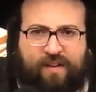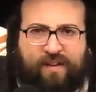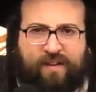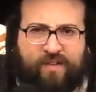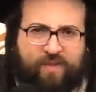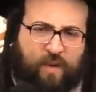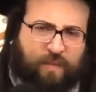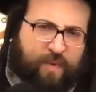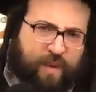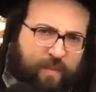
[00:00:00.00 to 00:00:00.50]

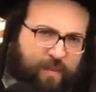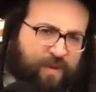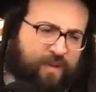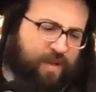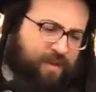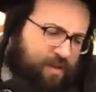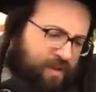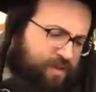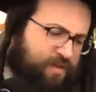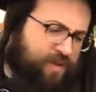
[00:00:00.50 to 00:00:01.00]
So people
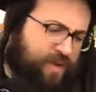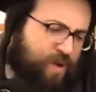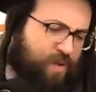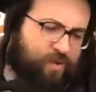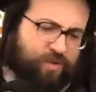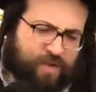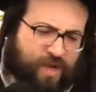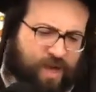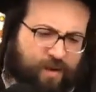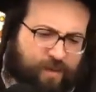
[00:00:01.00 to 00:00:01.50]
thinking,
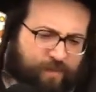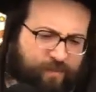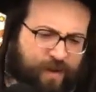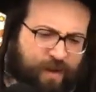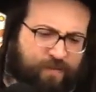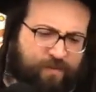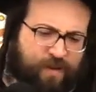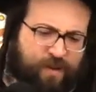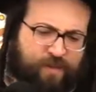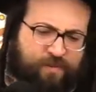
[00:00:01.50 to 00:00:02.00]
so
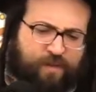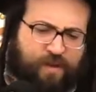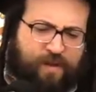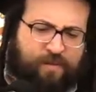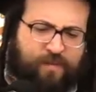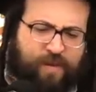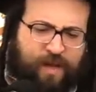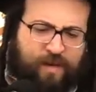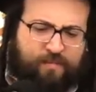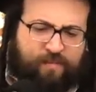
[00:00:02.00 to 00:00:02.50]

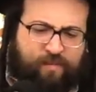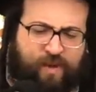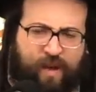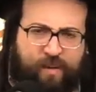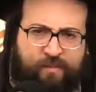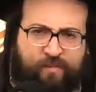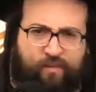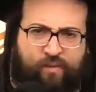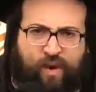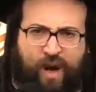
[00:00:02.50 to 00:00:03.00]

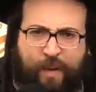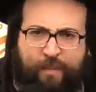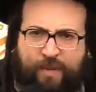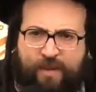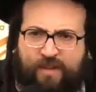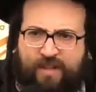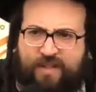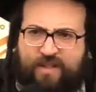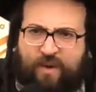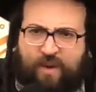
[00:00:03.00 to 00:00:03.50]
I'm
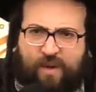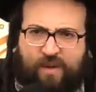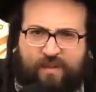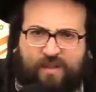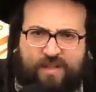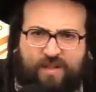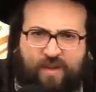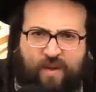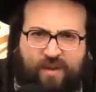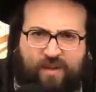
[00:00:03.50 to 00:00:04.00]
dropping this whole
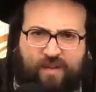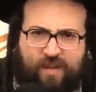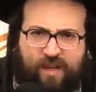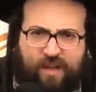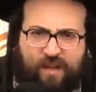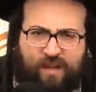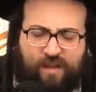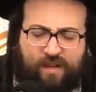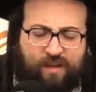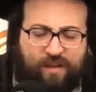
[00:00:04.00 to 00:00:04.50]

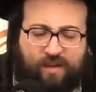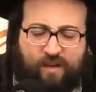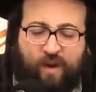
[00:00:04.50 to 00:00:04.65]
thing.